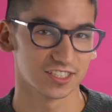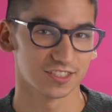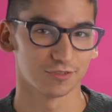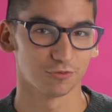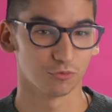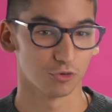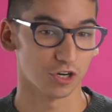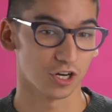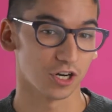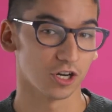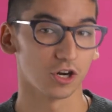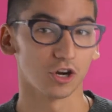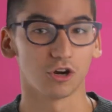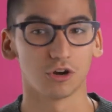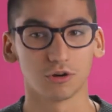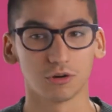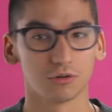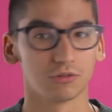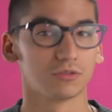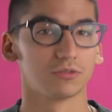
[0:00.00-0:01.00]
We're going to
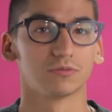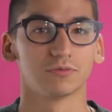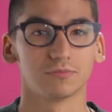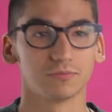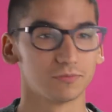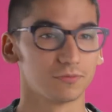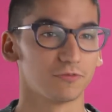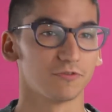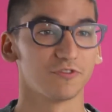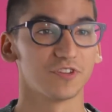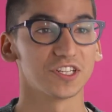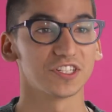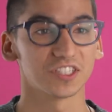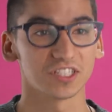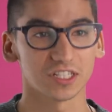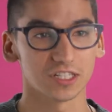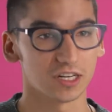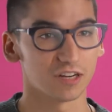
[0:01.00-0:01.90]
go visit